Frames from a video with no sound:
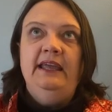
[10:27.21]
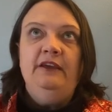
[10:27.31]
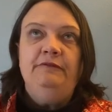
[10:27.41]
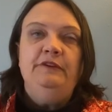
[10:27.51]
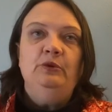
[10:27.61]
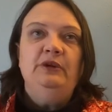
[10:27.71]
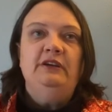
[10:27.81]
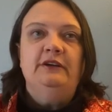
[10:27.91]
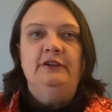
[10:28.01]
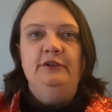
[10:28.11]
if you
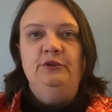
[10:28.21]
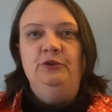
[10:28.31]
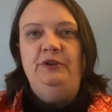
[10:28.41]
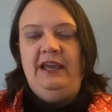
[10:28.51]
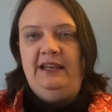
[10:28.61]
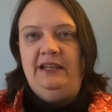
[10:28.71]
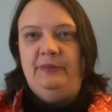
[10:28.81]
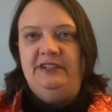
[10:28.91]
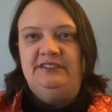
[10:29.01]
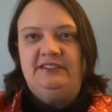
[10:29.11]
include
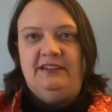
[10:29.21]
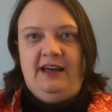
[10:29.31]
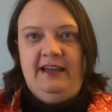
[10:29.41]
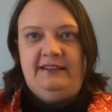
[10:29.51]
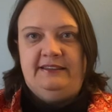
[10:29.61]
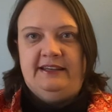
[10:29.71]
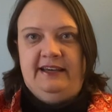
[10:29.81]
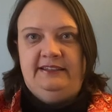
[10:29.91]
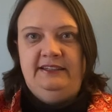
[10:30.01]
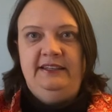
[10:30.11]
elements like
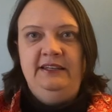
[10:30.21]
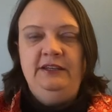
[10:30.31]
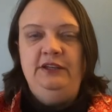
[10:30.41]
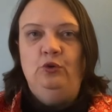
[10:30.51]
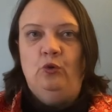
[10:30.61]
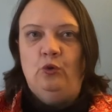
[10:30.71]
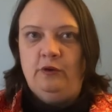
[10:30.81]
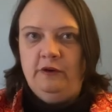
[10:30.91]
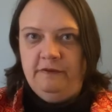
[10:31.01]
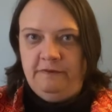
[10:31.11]
that in
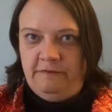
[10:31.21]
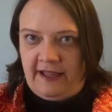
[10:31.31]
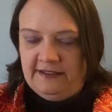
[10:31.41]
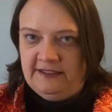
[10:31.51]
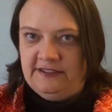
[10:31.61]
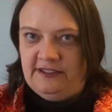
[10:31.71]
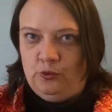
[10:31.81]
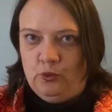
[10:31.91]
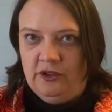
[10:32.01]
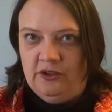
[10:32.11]
your fantasy
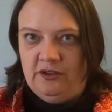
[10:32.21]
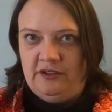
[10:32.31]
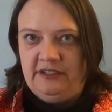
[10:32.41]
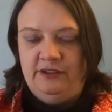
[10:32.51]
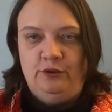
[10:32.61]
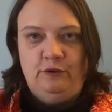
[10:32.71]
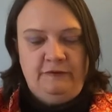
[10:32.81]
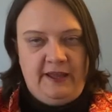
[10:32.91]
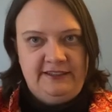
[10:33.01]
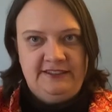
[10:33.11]
world, in your
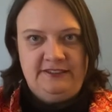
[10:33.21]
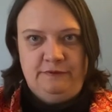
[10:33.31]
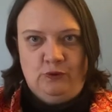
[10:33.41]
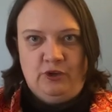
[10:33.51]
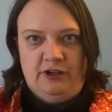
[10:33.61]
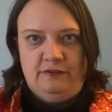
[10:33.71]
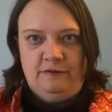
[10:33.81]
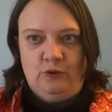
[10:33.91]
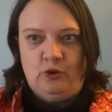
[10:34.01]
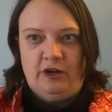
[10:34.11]
fantasy fauna and
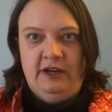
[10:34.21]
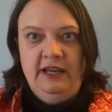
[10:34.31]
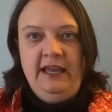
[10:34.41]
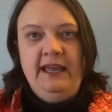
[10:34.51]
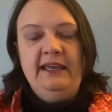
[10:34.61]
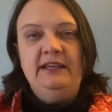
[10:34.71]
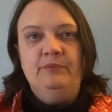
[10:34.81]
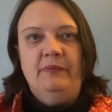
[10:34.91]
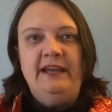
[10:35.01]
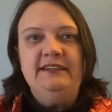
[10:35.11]
flora, it
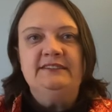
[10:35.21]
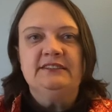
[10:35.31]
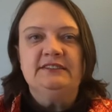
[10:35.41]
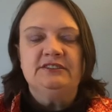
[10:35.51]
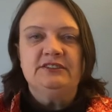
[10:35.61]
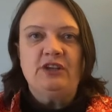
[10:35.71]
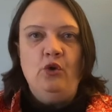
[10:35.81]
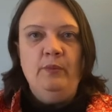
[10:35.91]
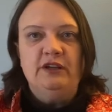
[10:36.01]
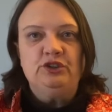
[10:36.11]
makes it so
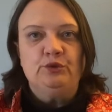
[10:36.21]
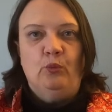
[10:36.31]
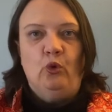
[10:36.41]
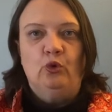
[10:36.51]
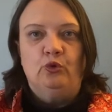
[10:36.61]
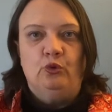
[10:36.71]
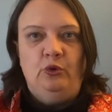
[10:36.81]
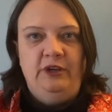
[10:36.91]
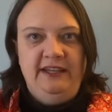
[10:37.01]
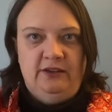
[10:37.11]
much more
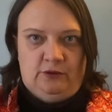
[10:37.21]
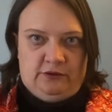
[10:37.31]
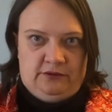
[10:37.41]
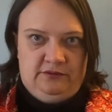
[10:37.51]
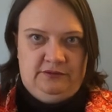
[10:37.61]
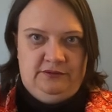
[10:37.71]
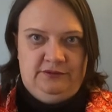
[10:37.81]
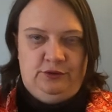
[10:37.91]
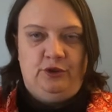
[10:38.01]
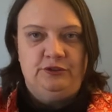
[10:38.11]
real
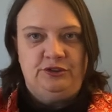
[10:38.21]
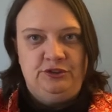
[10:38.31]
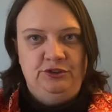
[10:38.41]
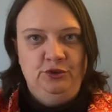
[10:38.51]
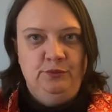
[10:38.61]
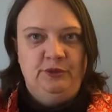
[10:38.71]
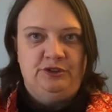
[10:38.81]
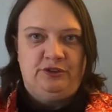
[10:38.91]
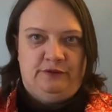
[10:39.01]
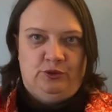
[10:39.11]
to
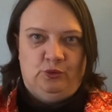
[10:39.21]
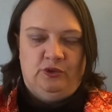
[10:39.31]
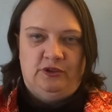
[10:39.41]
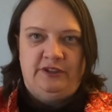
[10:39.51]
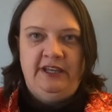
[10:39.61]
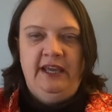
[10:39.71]
consumers of your world.